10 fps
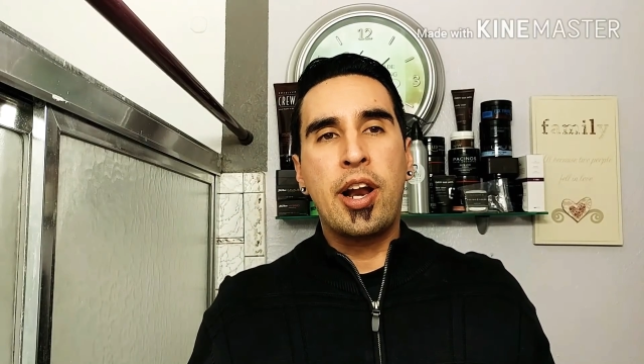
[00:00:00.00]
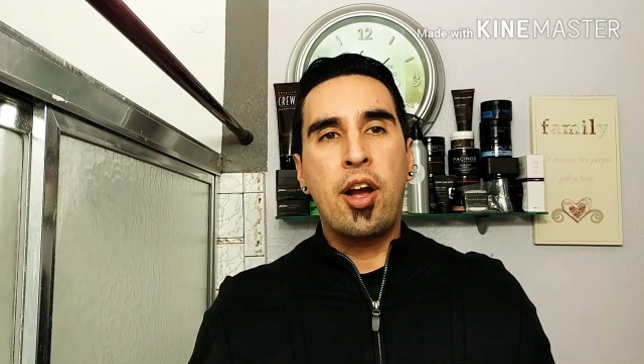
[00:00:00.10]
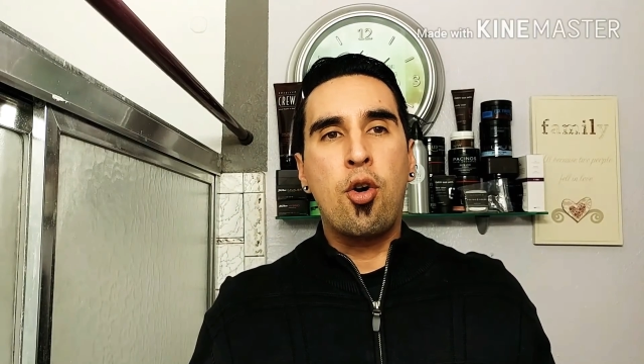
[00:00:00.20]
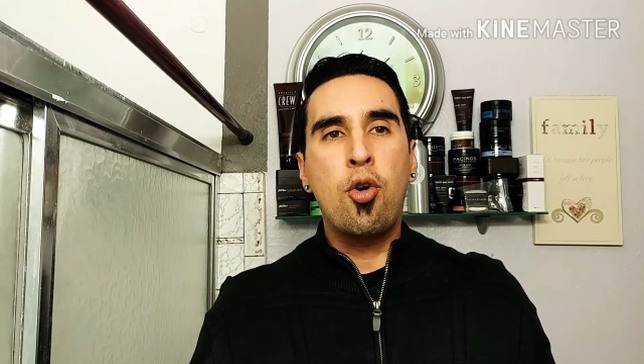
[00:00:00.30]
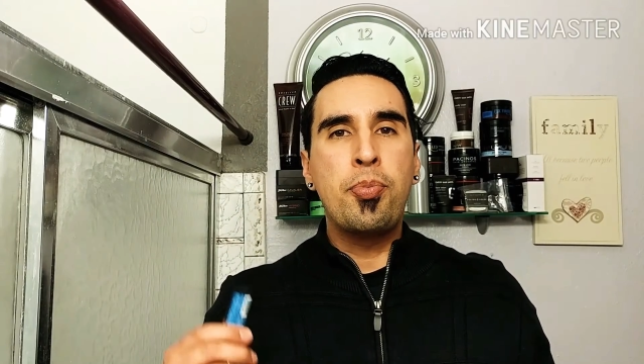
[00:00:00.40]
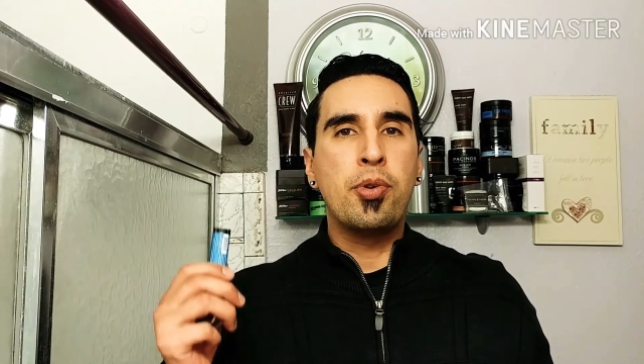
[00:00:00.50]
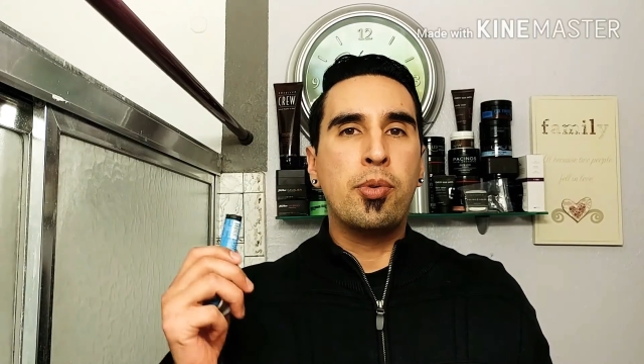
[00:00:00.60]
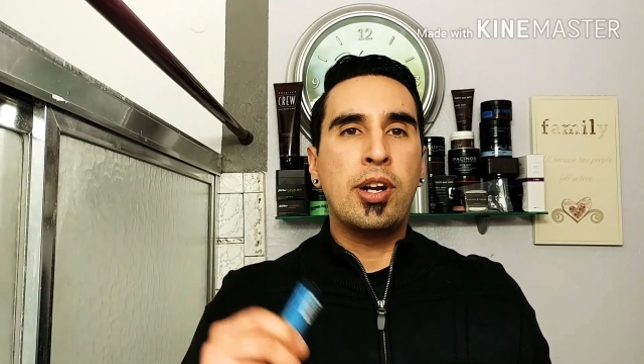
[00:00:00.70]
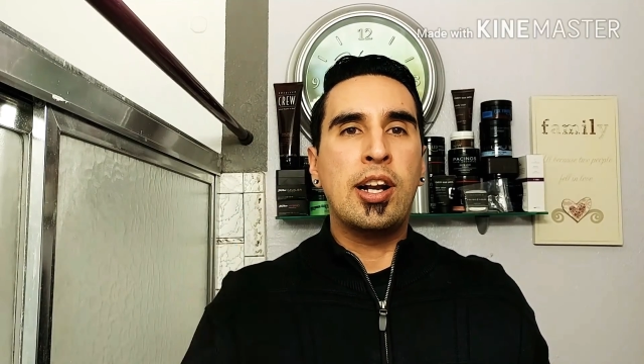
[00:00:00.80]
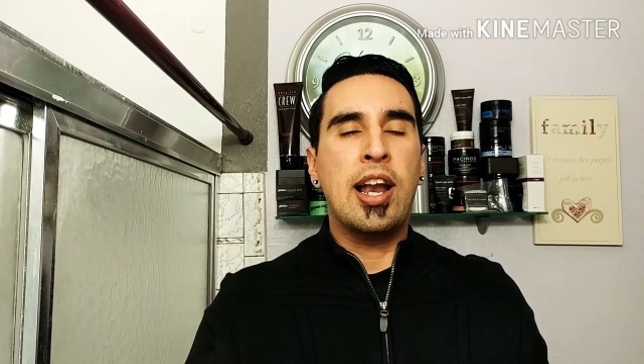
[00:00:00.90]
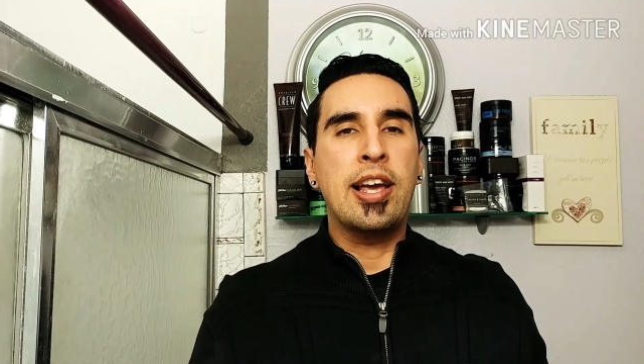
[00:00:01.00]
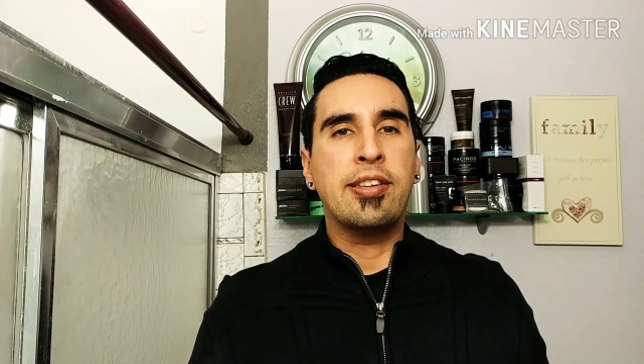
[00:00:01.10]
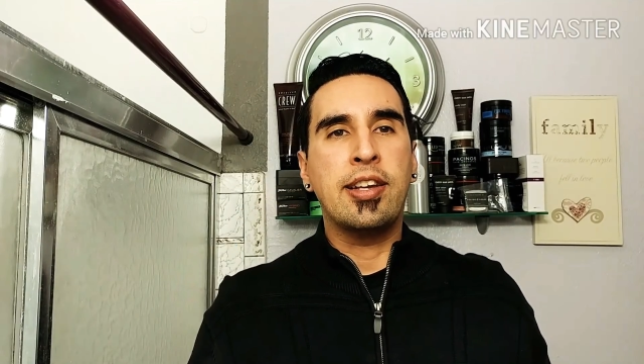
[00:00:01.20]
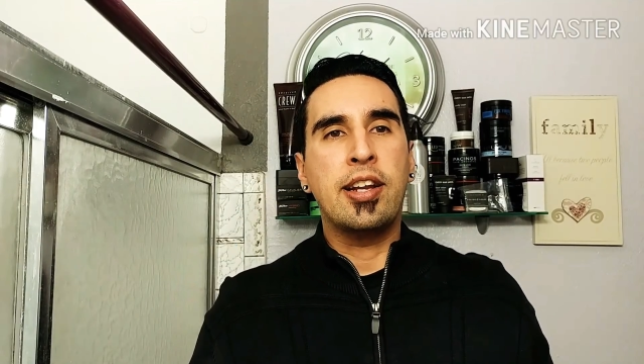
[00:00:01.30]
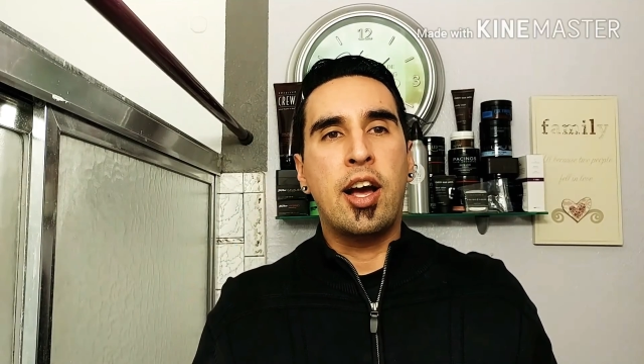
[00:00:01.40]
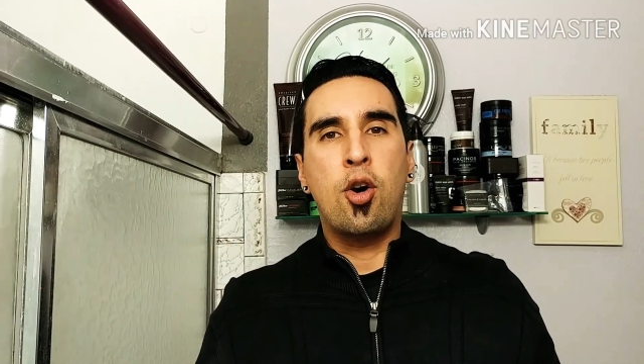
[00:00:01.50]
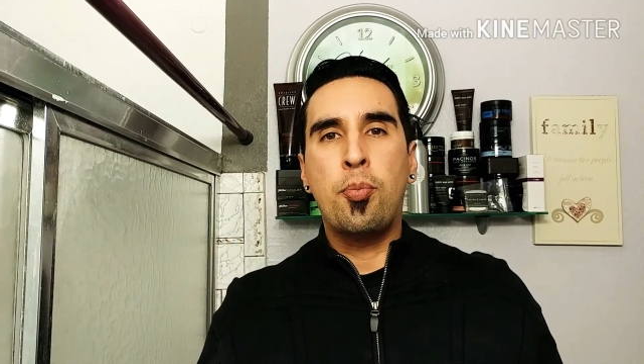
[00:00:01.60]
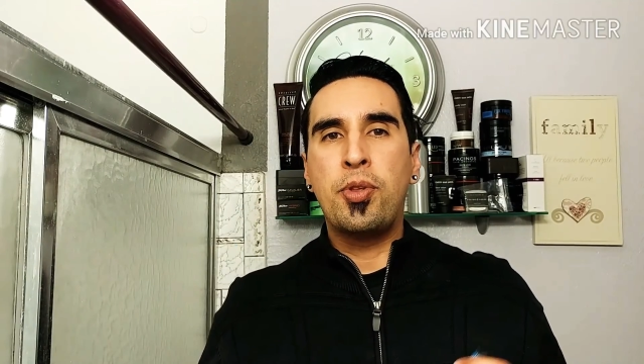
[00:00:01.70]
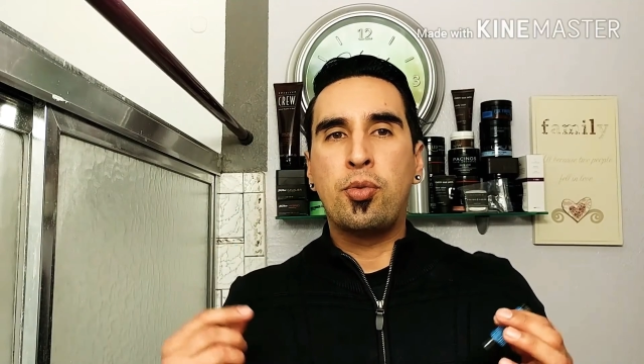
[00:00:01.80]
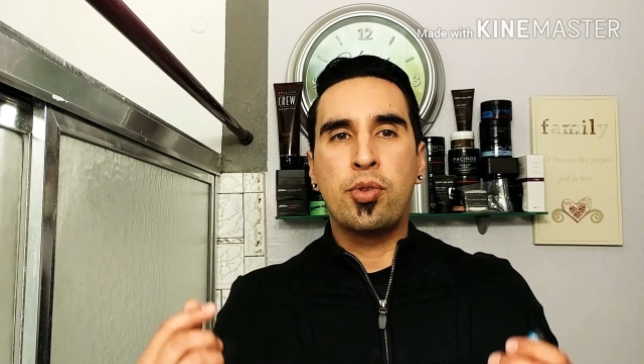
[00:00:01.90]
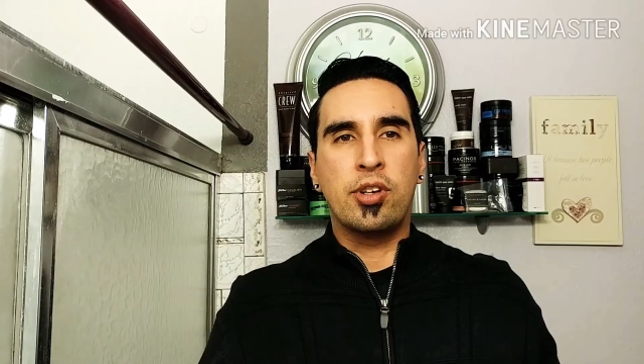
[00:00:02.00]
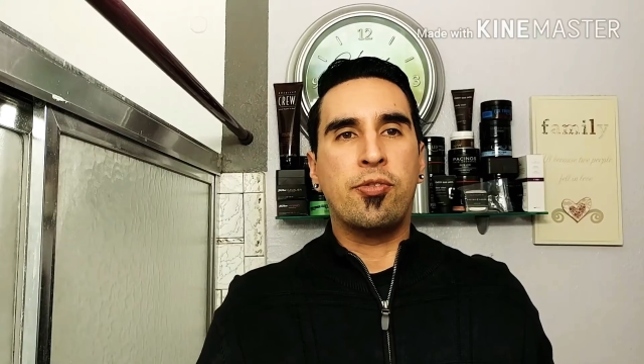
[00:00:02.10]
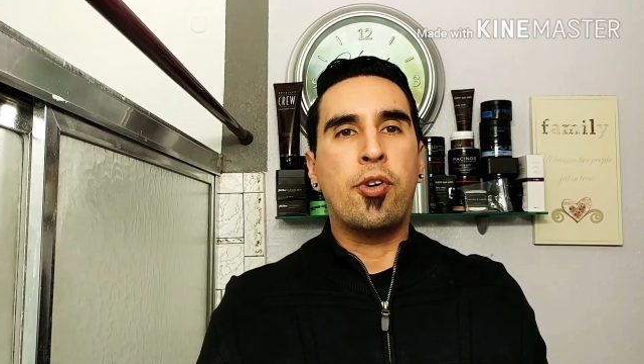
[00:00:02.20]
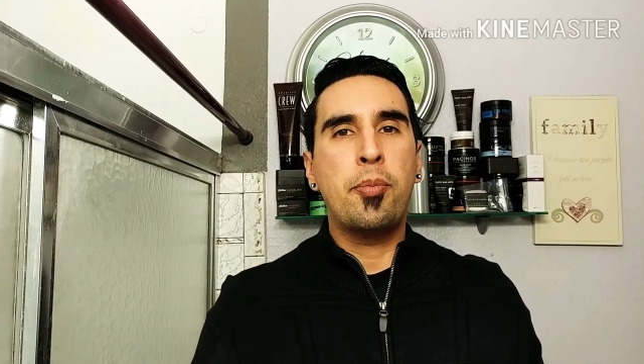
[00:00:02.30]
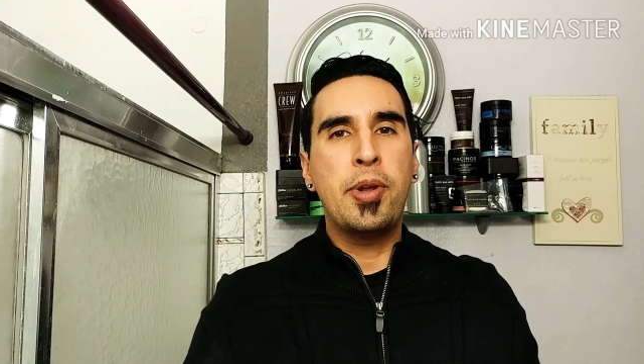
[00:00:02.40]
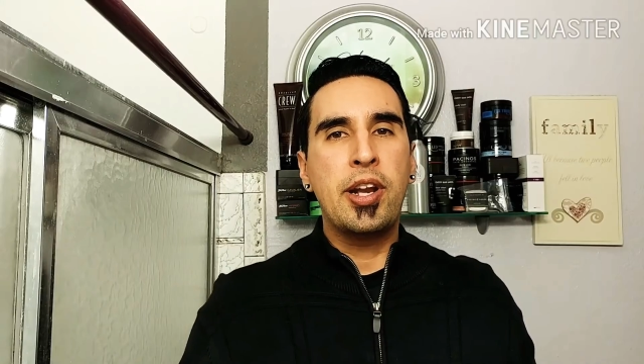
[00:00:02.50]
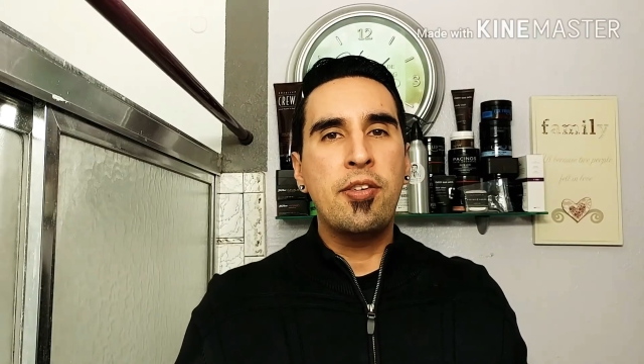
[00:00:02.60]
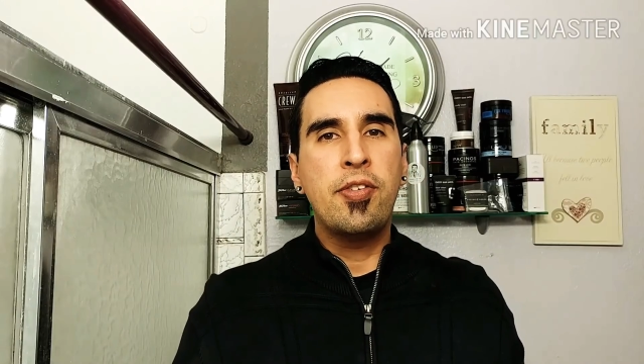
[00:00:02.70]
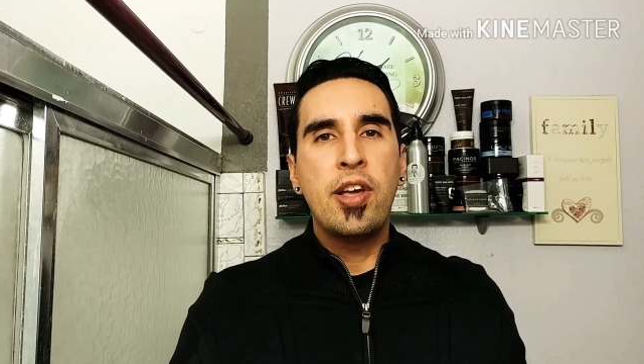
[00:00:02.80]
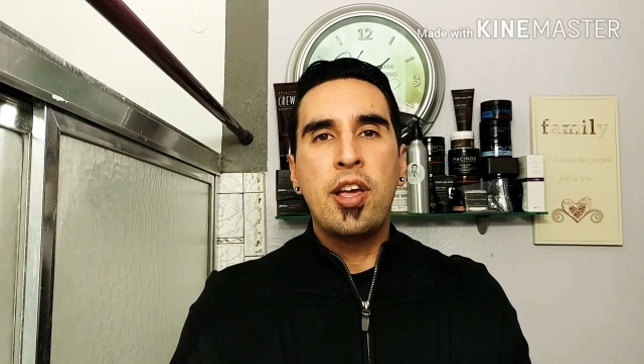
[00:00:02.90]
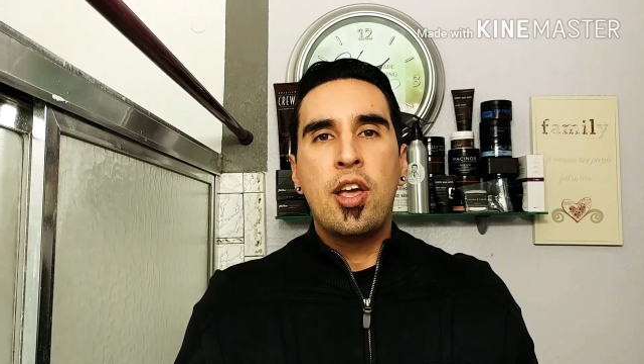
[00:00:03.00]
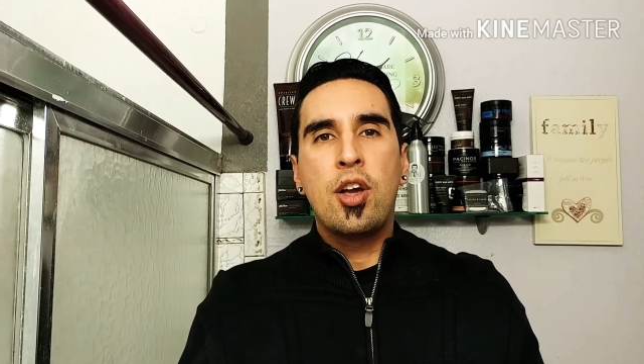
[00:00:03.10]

I hope you really liked it. I hope this was informative.